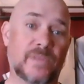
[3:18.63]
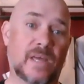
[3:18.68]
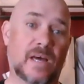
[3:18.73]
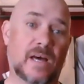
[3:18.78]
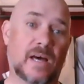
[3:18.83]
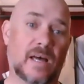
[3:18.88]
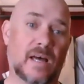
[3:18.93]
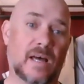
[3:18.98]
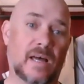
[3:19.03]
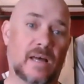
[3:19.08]

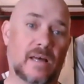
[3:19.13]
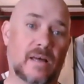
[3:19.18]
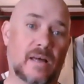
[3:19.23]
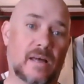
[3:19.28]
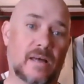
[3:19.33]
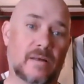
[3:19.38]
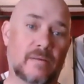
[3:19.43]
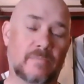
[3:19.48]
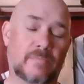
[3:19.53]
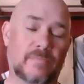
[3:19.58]

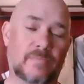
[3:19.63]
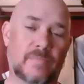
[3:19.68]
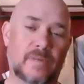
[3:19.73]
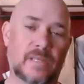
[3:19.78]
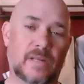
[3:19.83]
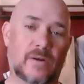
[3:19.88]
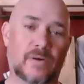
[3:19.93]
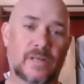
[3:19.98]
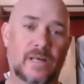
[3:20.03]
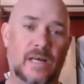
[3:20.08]

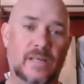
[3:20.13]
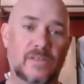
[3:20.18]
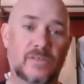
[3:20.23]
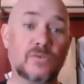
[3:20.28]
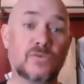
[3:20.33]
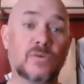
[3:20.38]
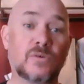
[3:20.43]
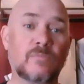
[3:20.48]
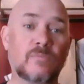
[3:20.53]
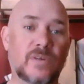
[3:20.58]
A
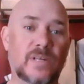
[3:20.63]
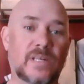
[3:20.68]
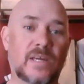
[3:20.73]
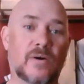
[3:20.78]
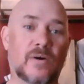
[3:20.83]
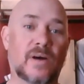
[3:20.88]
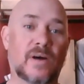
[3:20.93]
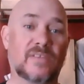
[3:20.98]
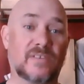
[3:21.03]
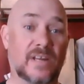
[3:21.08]
YouTube
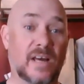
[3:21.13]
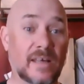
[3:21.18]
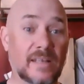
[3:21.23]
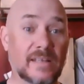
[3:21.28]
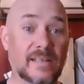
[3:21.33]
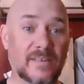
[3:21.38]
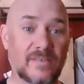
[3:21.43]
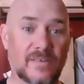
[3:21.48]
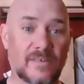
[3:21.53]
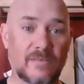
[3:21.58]
video as an
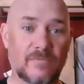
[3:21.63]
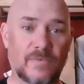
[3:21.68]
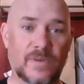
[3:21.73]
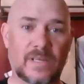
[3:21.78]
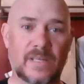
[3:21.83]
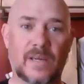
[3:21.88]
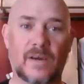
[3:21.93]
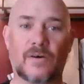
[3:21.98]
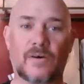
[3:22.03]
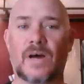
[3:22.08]
unlisted
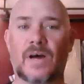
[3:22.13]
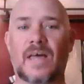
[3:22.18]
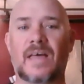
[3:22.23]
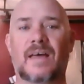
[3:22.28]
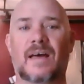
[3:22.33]
video,